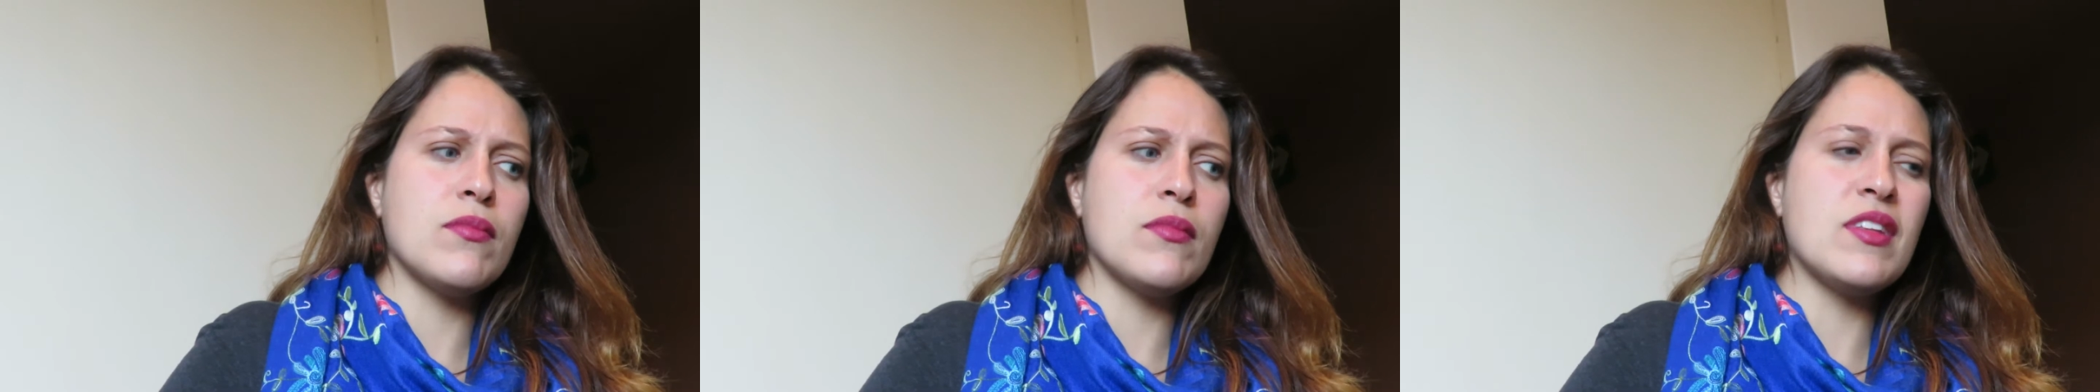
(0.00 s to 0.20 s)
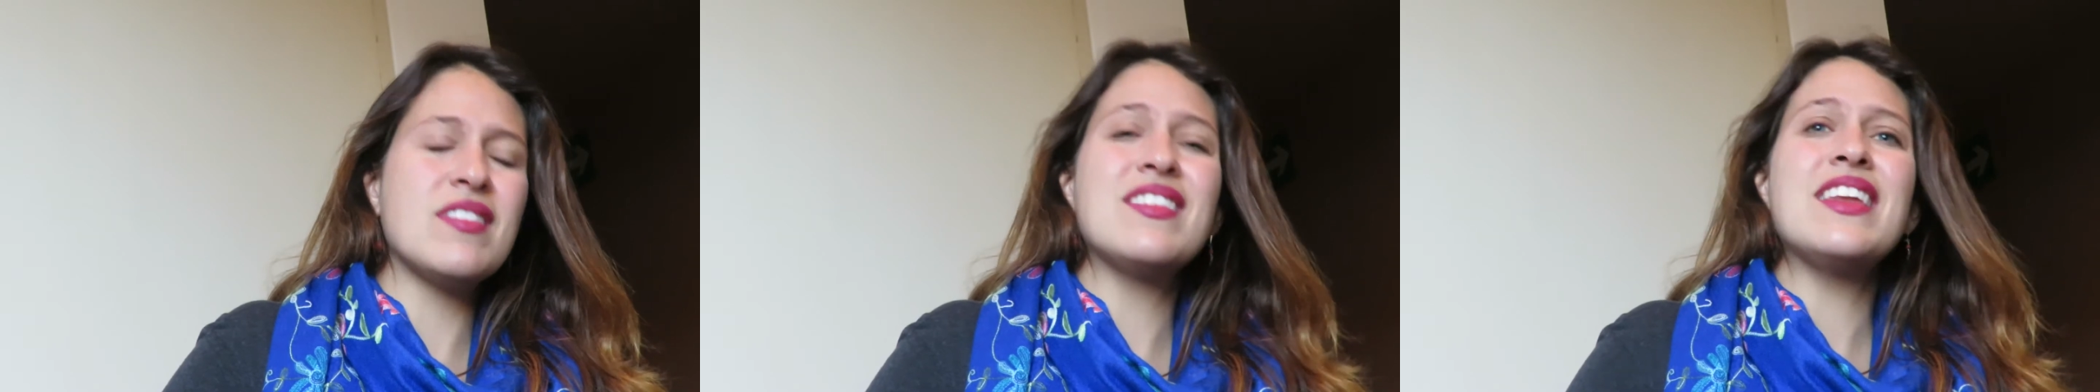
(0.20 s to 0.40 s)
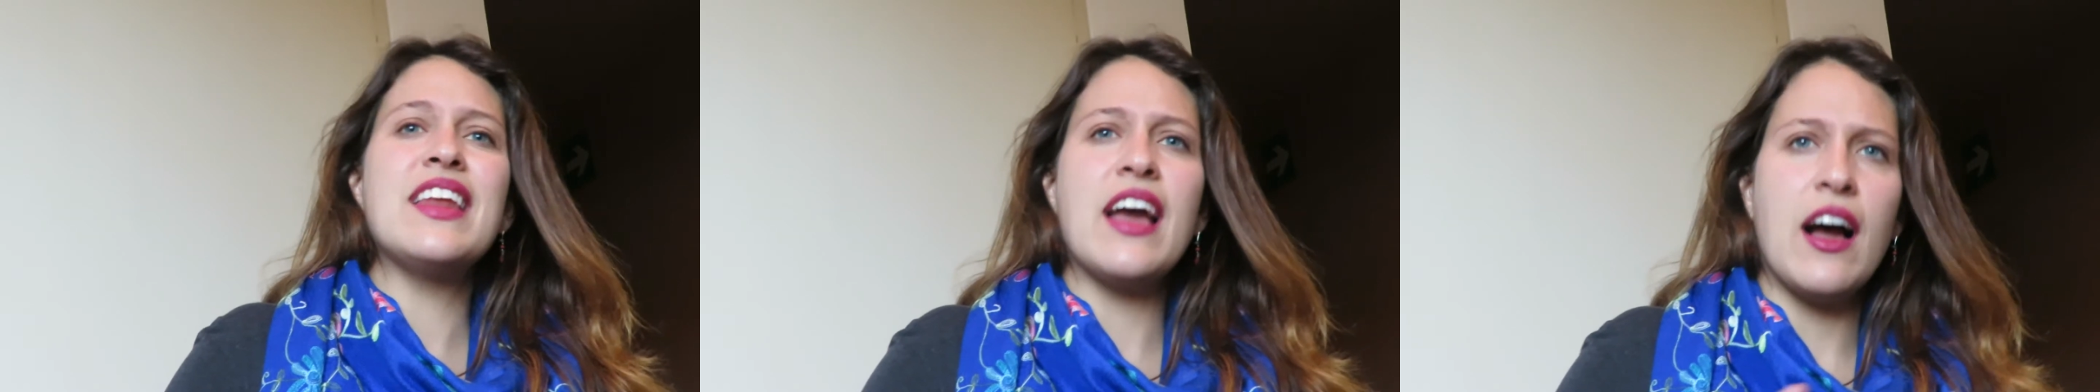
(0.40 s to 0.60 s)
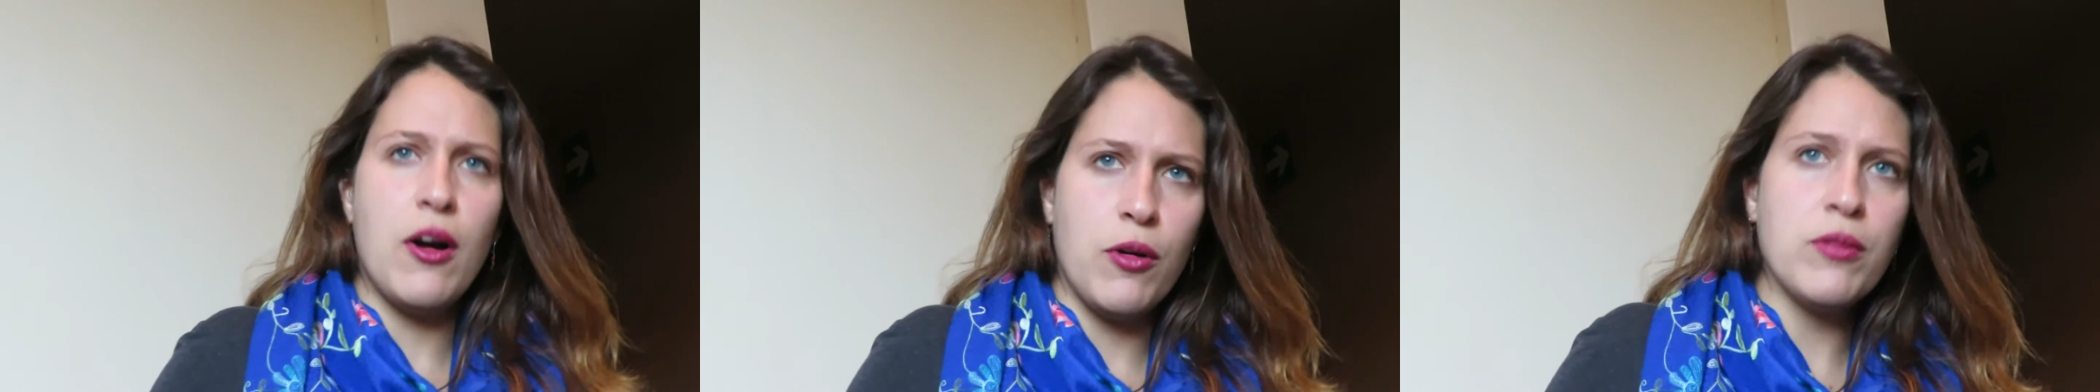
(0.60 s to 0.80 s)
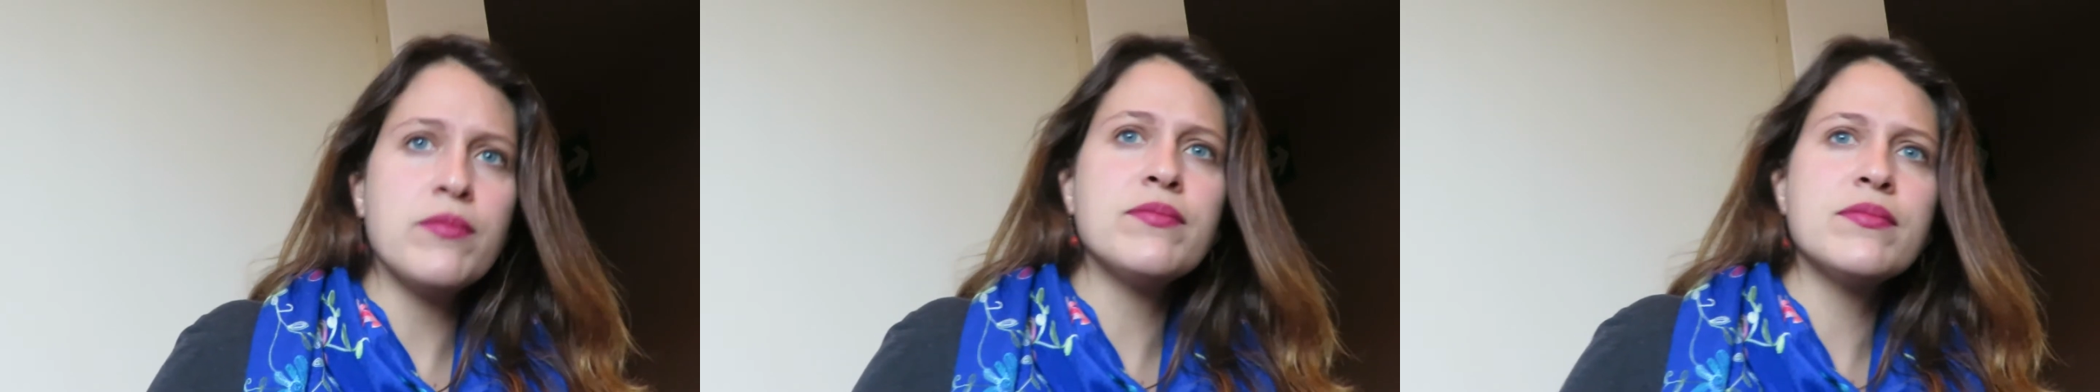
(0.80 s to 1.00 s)
the city
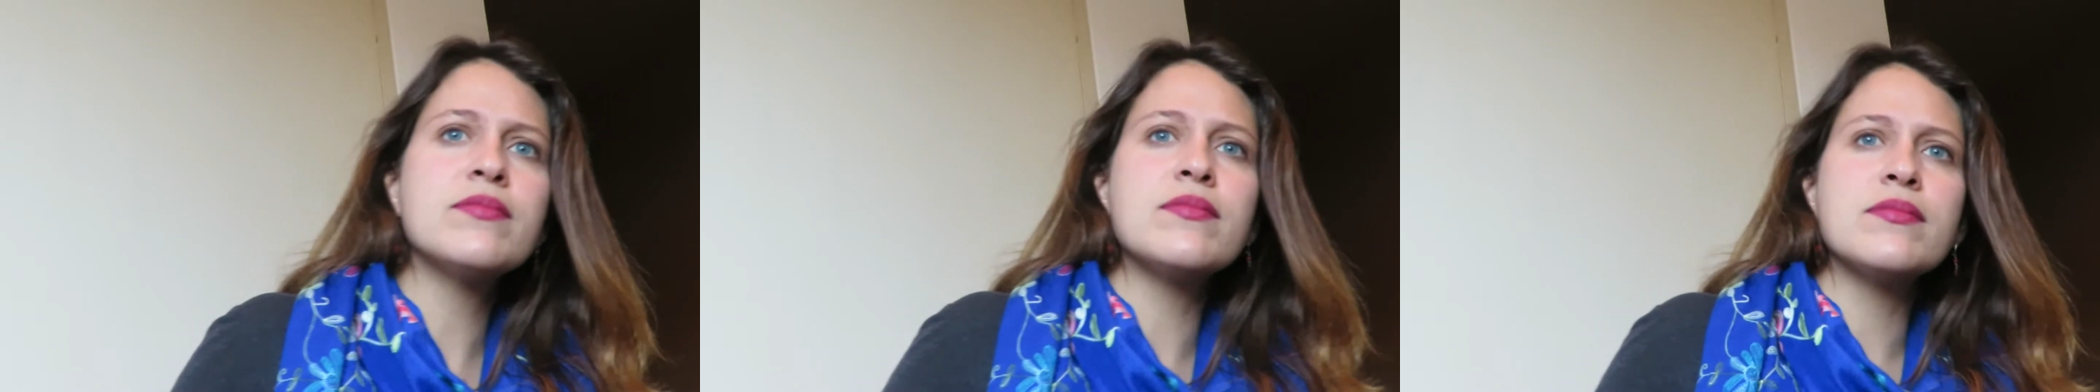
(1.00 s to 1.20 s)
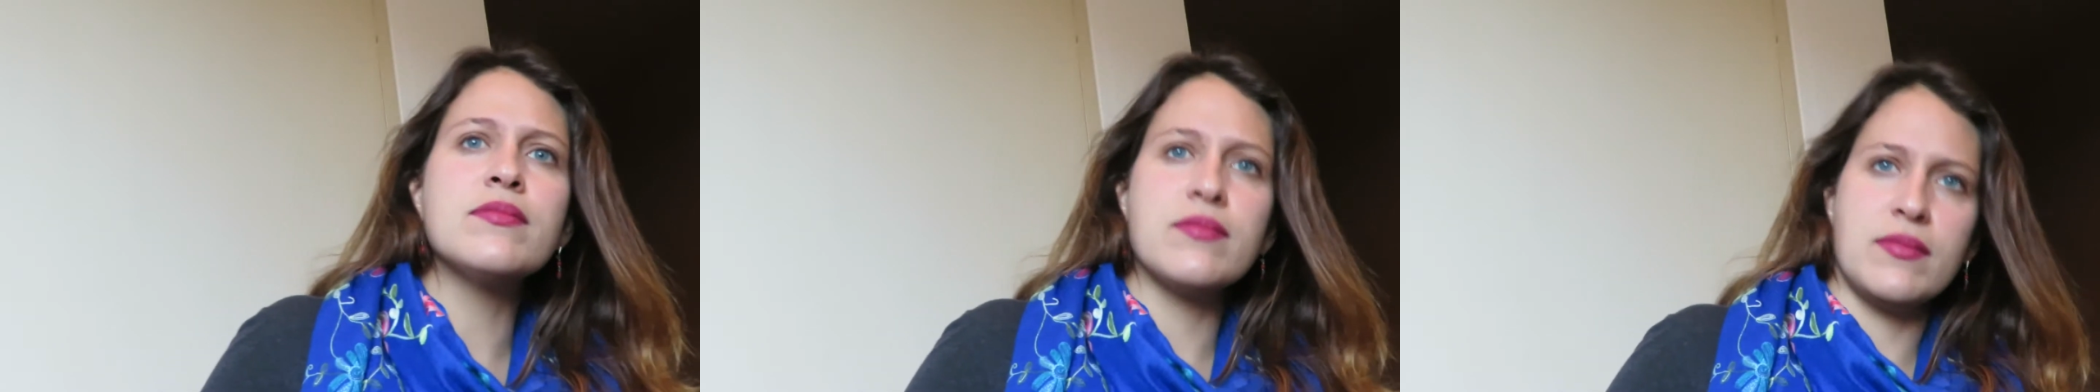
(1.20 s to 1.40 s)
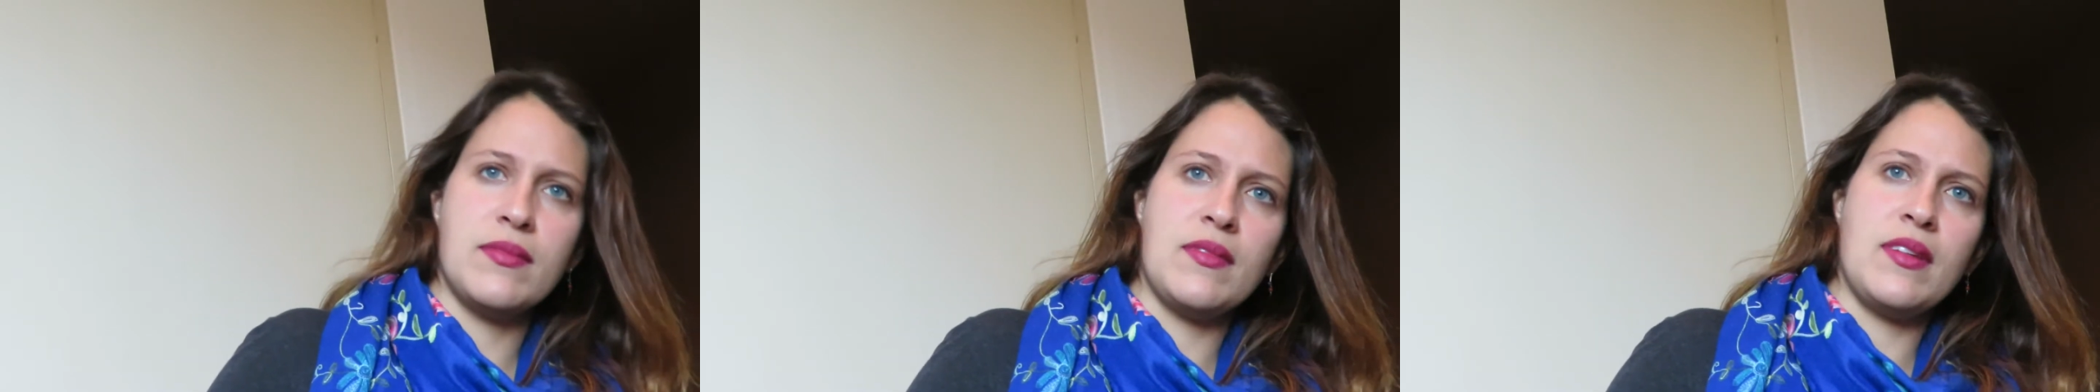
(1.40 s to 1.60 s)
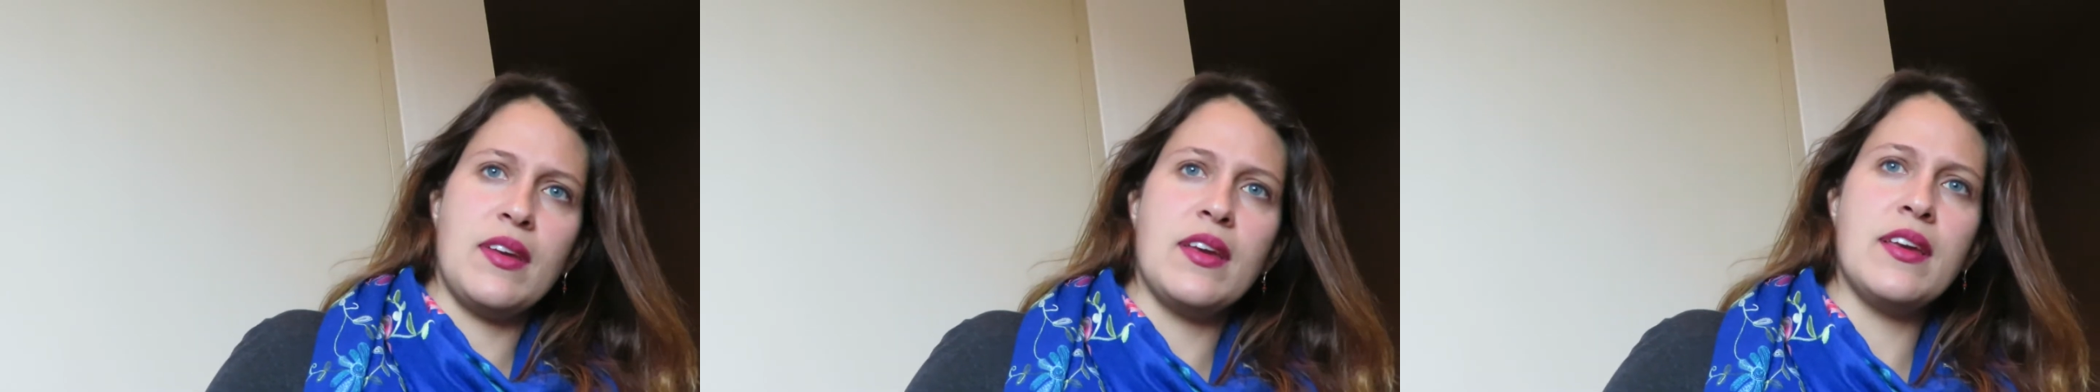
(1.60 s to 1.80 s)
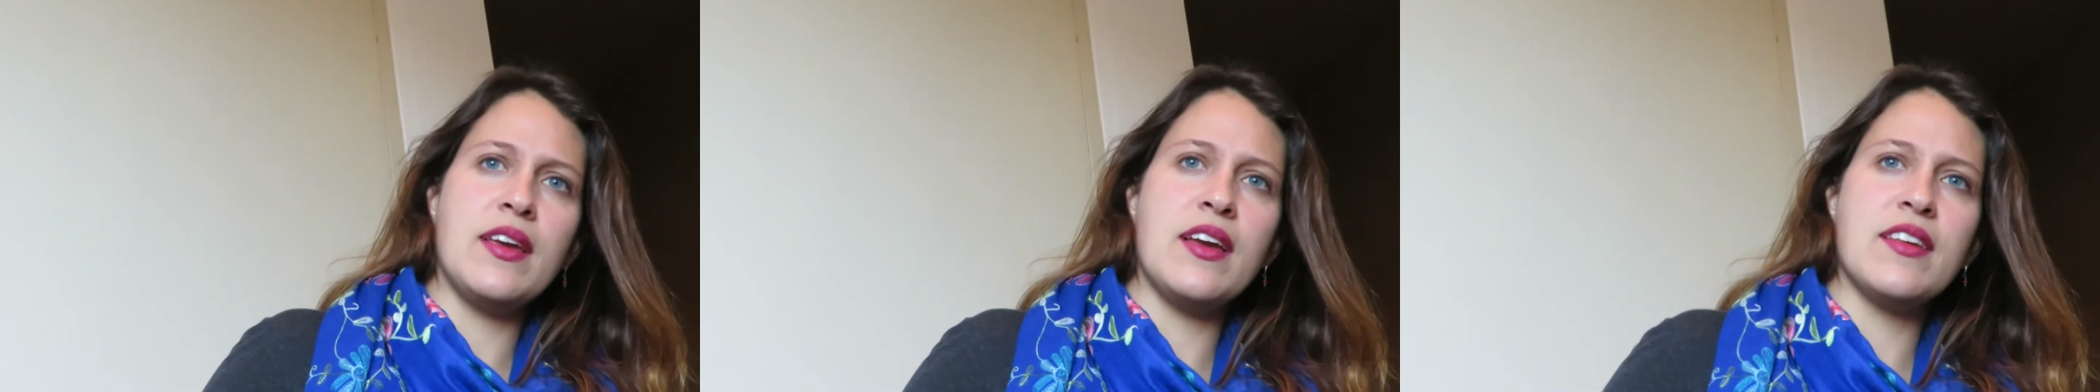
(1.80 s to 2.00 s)
hall.
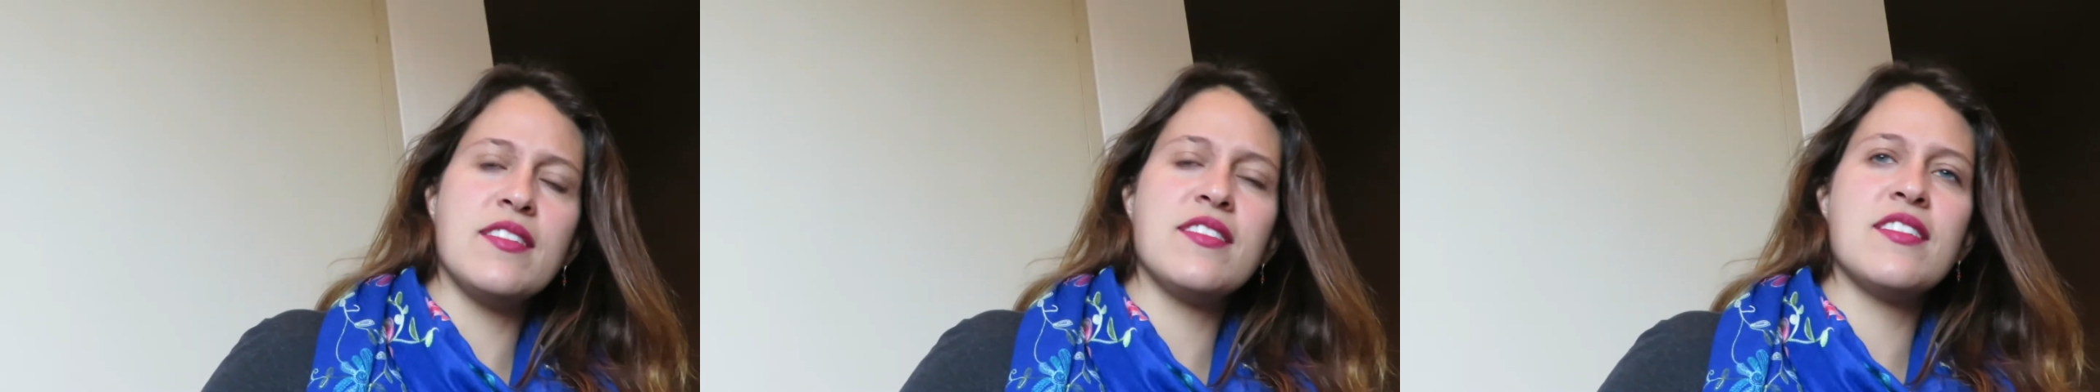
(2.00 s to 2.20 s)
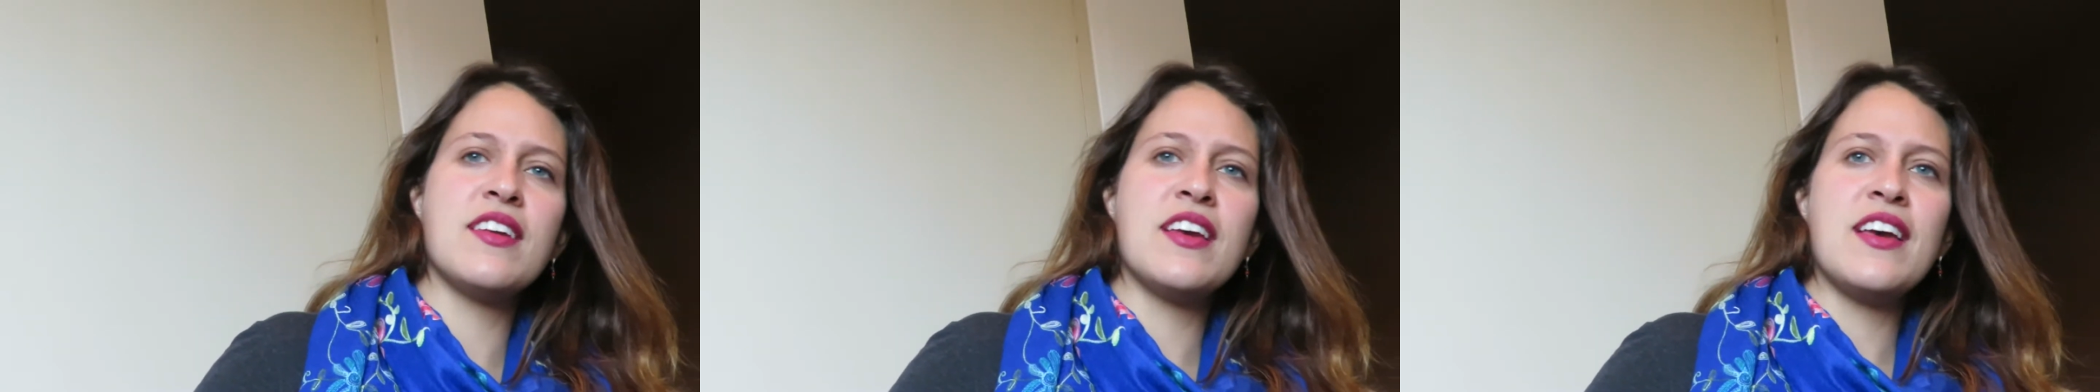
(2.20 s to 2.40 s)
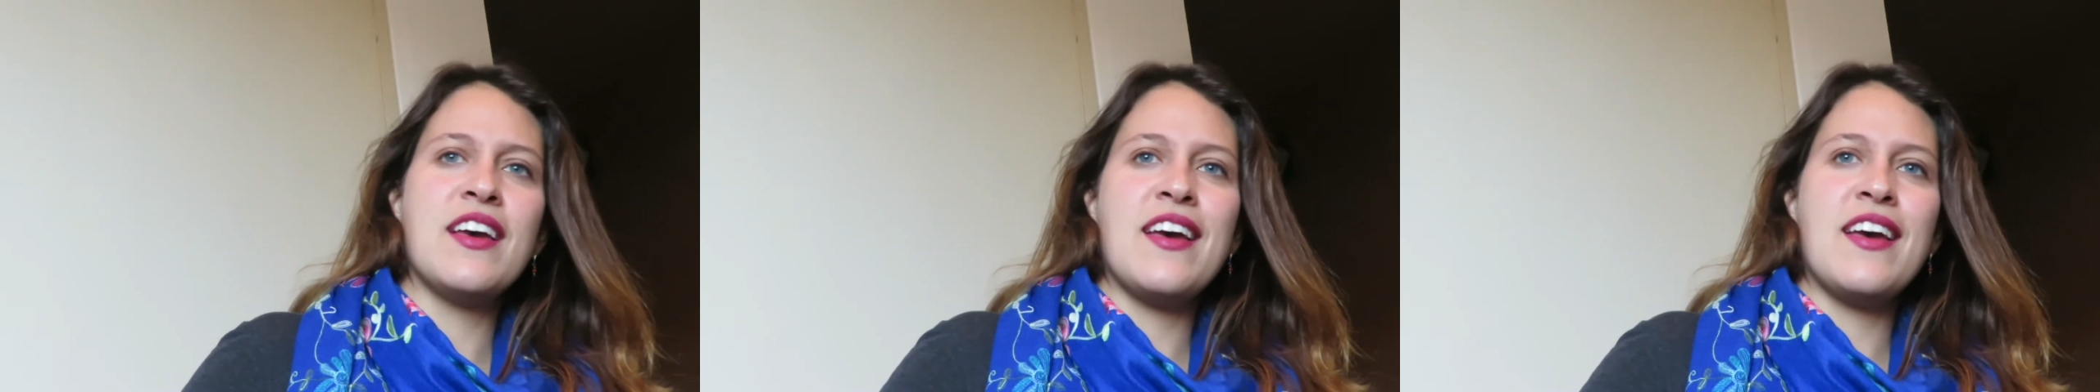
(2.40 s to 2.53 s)
Yes,